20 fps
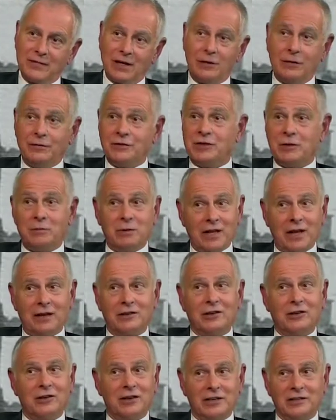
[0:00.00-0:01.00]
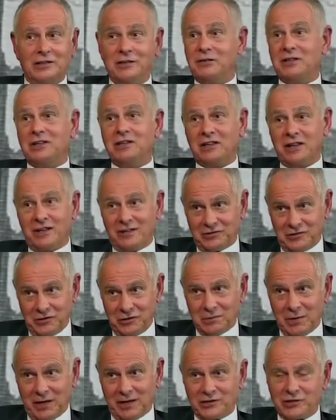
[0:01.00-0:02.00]
Obviously, without the connectivity, you can't
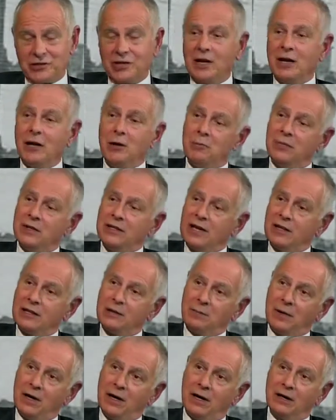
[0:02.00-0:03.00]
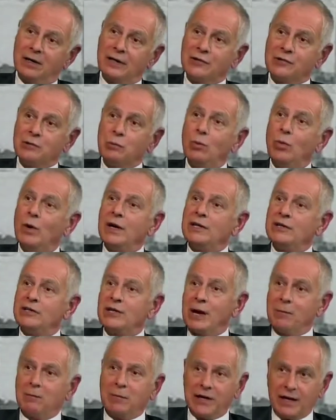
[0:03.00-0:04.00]
do much. But the other part is which
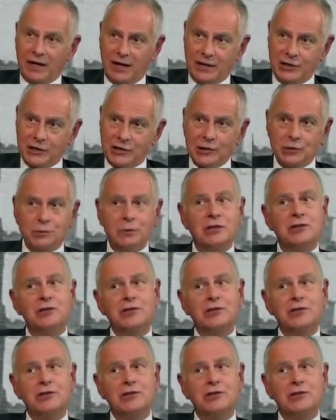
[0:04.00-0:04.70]
applications, which